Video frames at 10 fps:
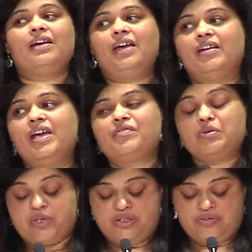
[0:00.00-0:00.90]
And every
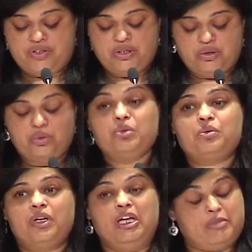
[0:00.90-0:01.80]
one of you,
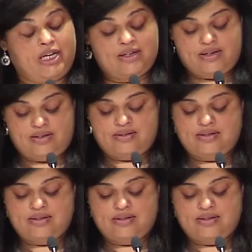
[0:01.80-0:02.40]
in my eyes,